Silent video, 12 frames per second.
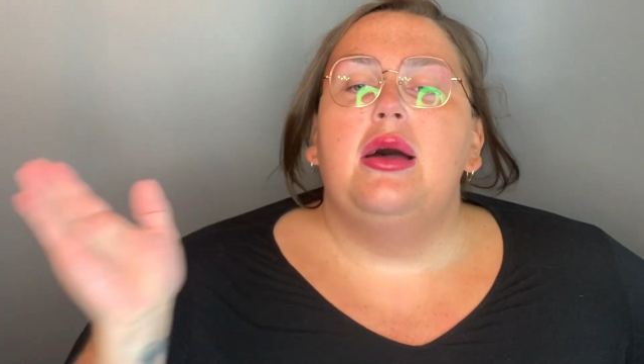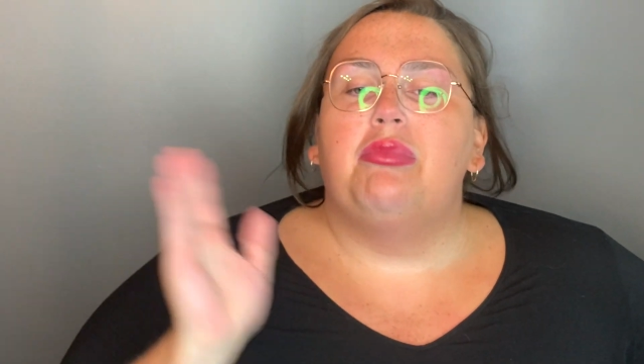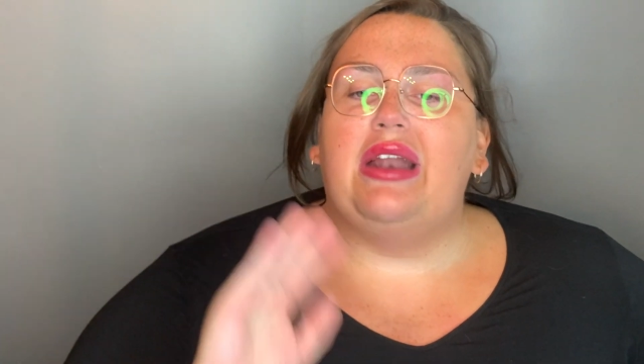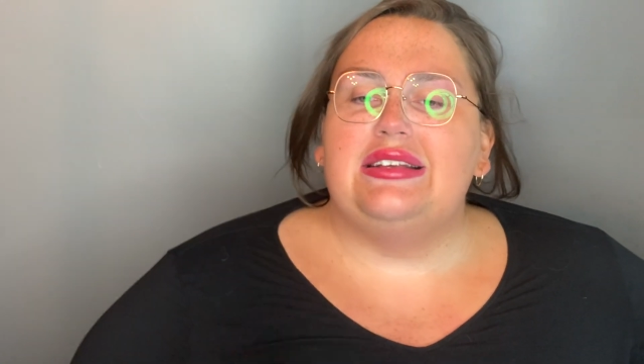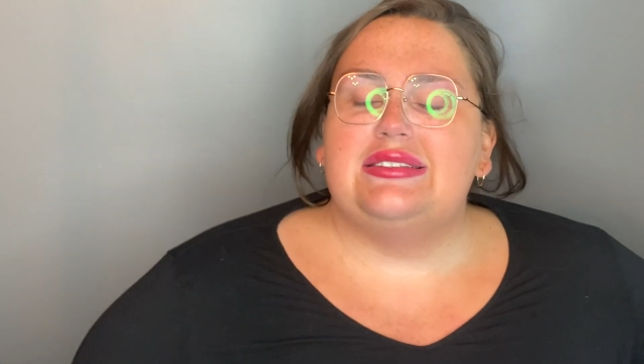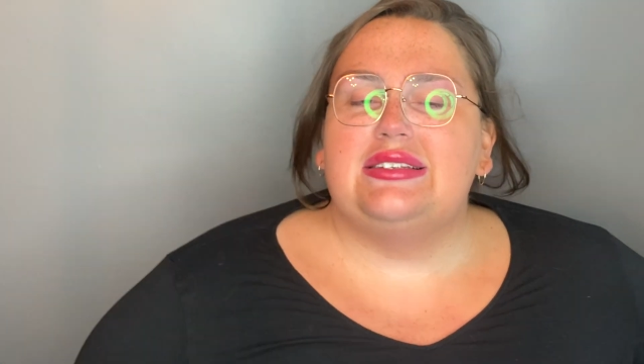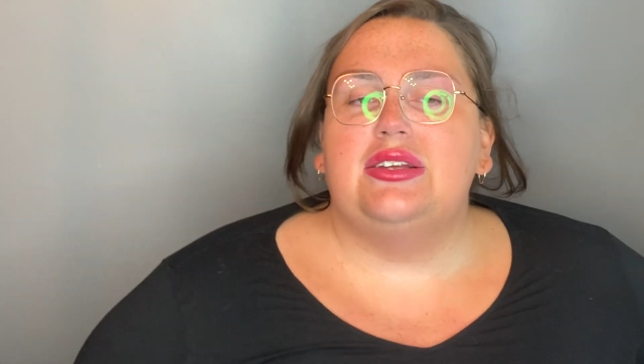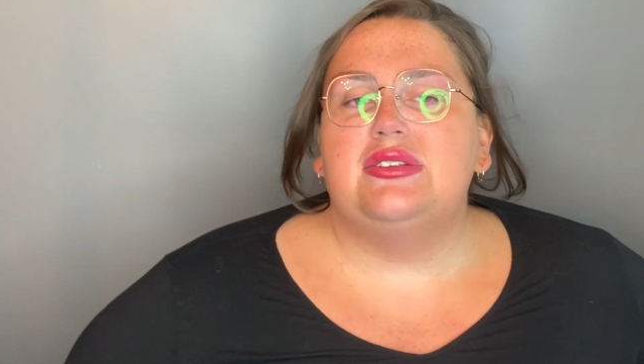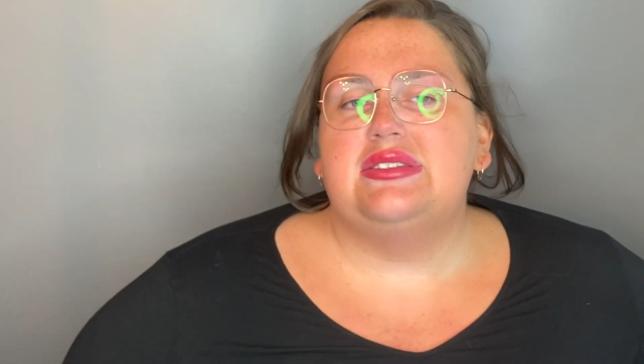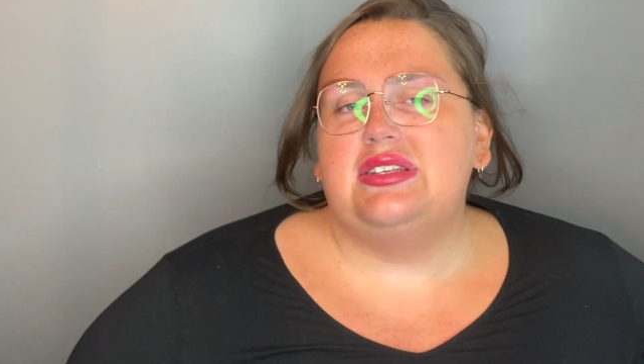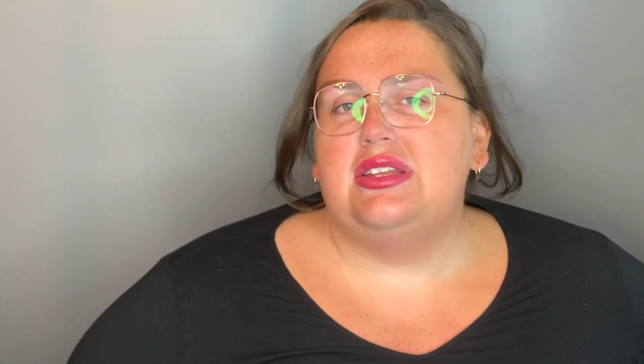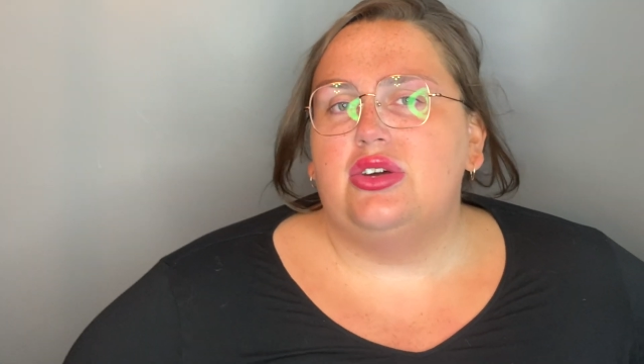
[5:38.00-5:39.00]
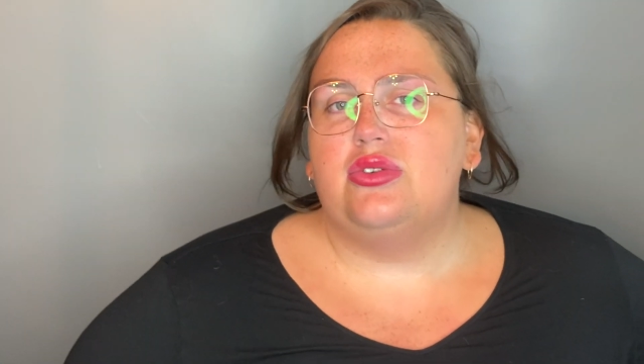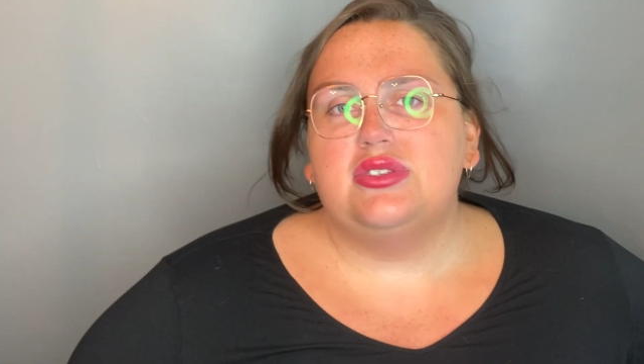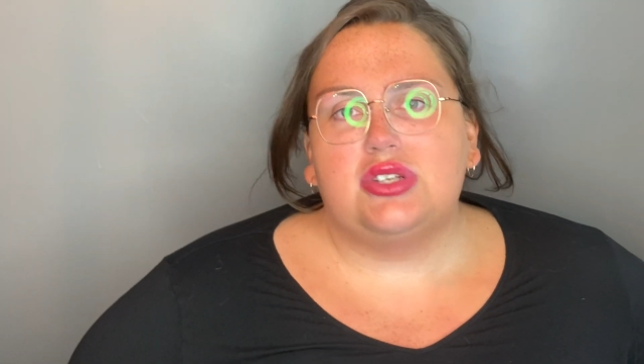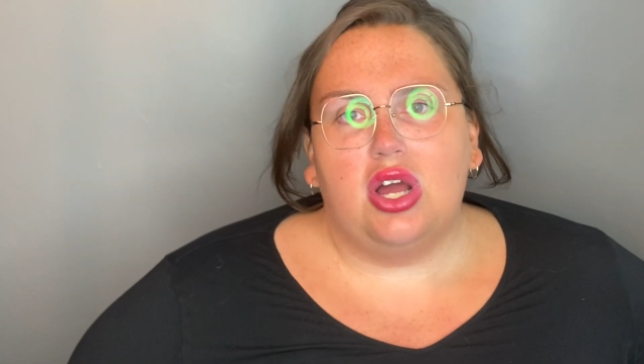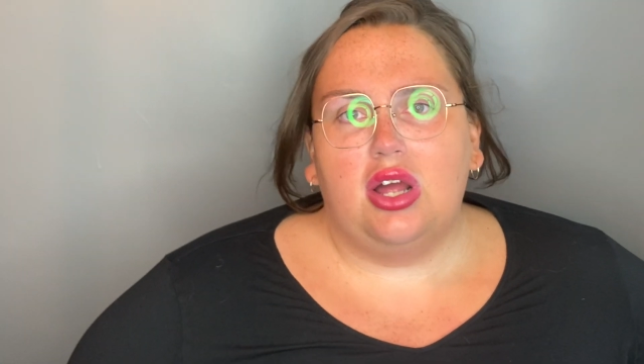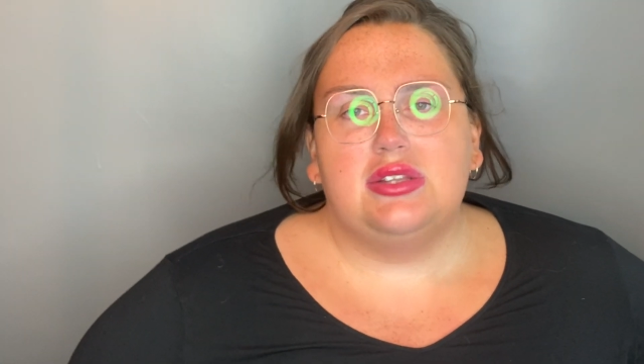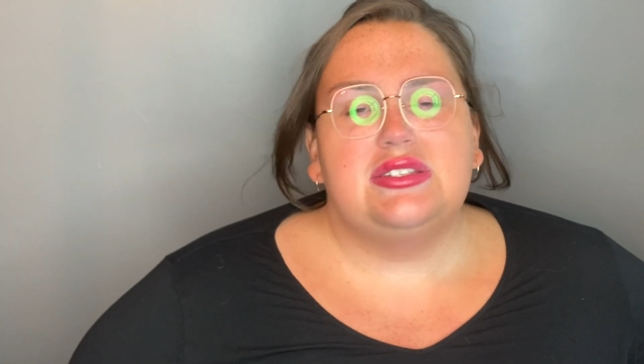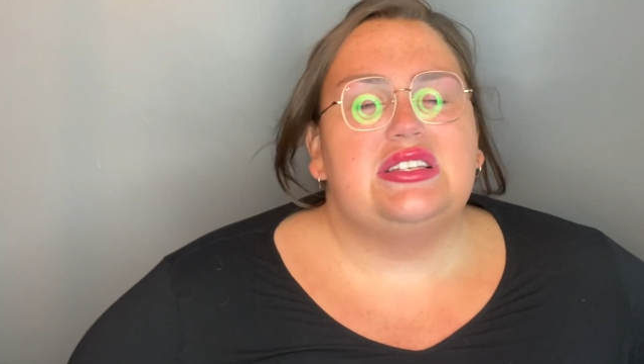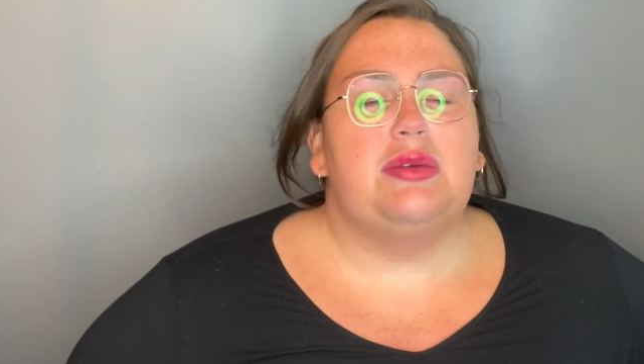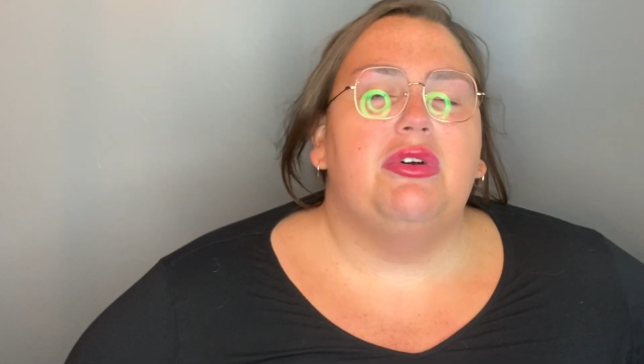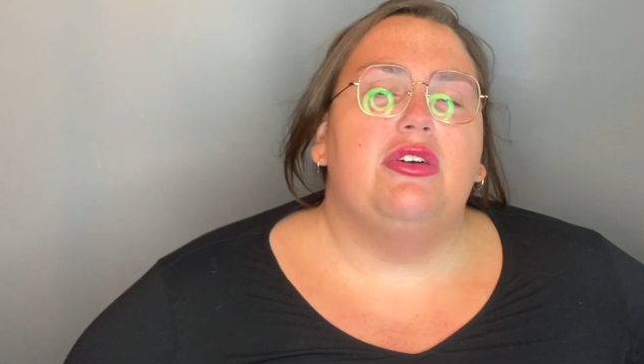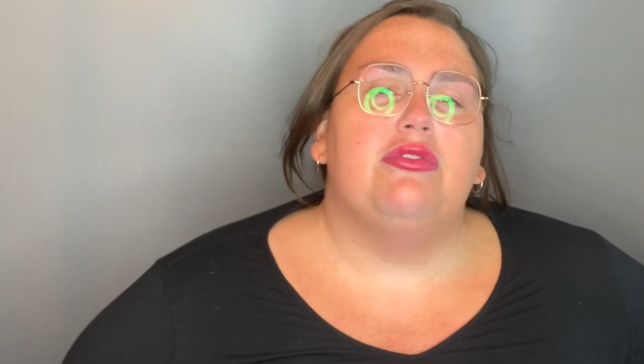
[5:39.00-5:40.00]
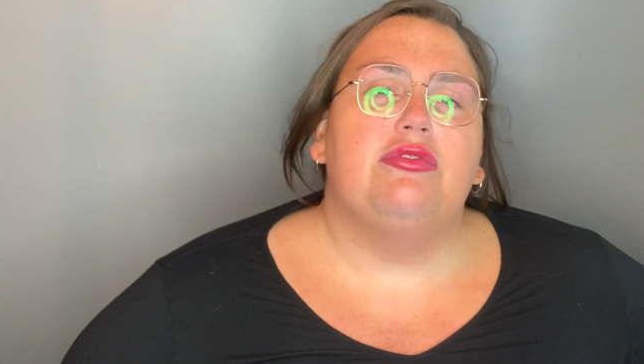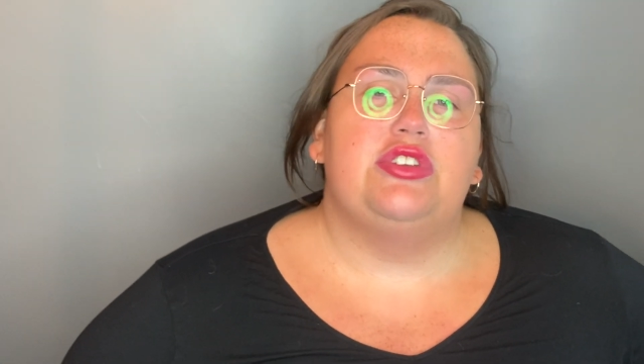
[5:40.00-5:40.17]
but I still see those on some of